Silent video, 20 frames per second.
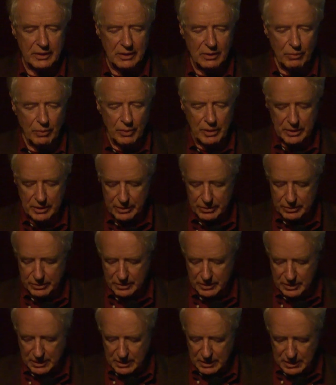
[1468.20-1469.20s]
acquired
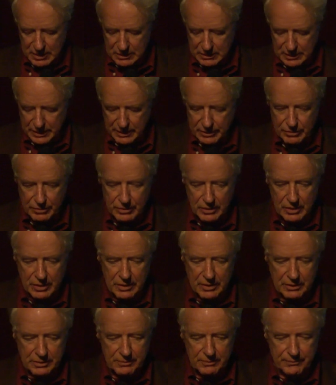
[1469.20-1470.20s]
later on.
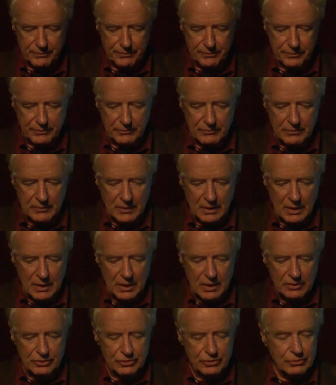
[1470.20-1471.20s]

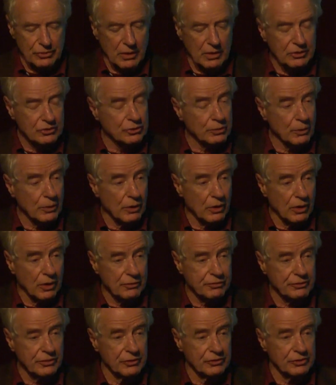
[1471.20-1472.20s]
Strikes were
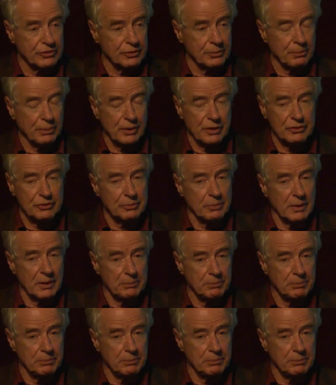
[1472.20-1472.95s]
often suppressed by